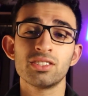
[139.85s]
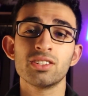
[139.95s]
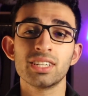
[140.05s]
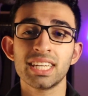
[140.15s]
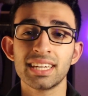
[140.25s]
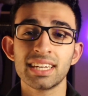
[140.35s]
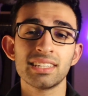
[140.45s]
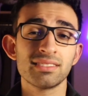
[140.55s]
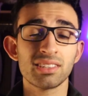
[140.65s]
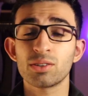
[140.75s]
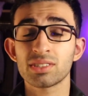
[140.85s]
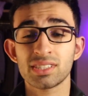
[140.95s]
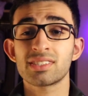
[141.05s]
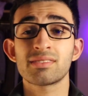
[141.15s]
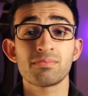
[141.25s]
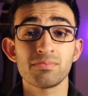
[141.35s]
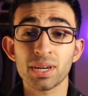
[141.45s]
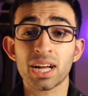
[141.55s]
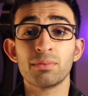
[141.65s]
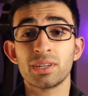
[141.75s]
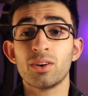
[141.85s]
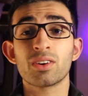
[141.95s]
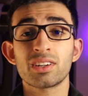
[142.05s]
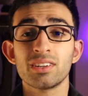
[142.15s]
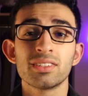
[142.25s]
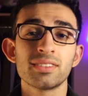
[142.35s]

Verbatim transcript: journey and you can become a doctor.